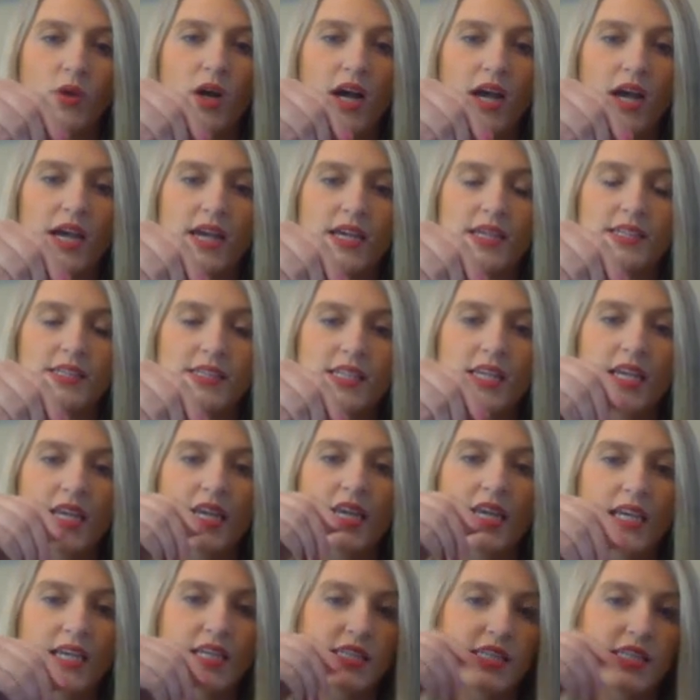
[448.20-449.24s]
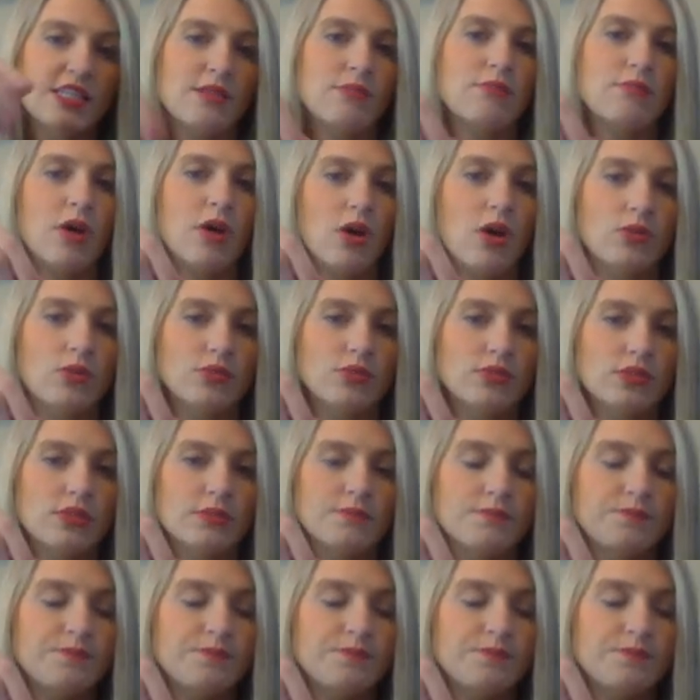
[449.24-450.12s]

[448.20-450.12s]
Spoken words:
was is the mold.